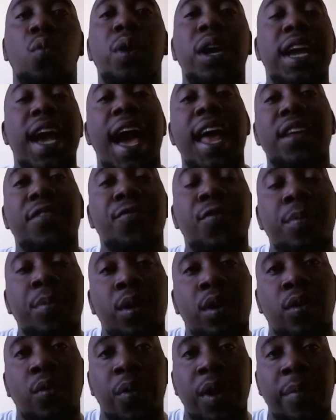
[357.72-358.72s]
We got it from
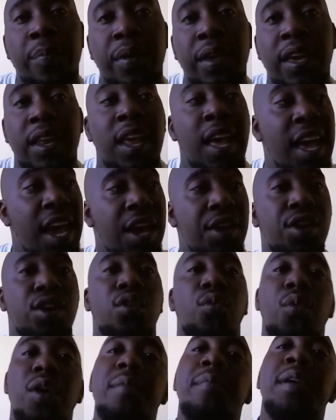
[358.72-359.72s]
the Caribbean, and the
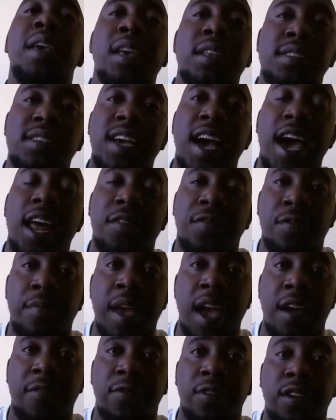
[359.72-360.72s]
Caribbeans got it from
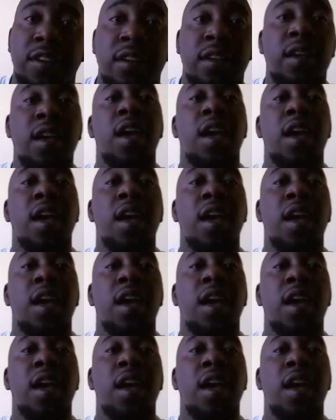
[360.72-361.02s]
Africa.